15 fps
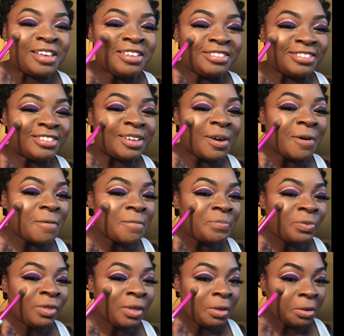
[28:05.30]
So
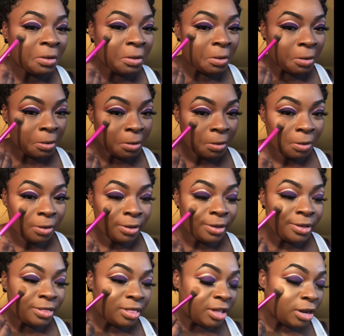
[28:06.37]

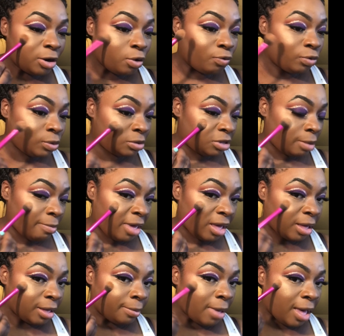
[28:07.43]
there are no rules in
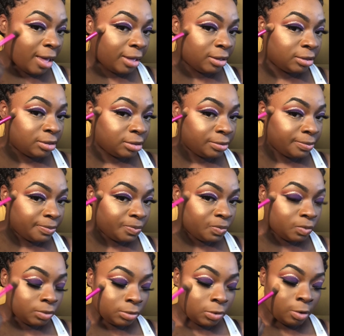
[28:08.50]
makeup, guys.
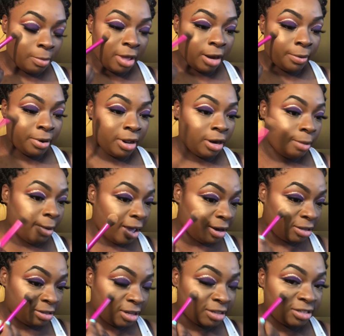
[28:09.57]
No matter what anybody
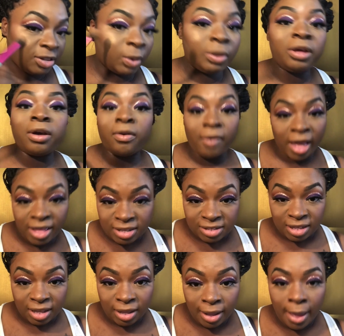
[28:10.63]
says, don't look
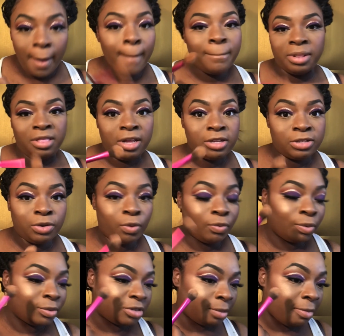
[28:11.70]
crazy, but there's no
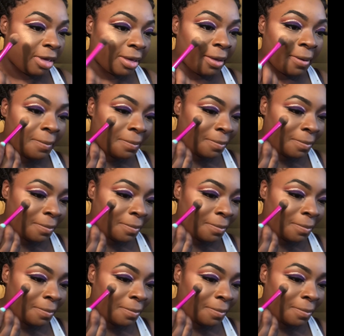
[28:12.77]
rules in makeup.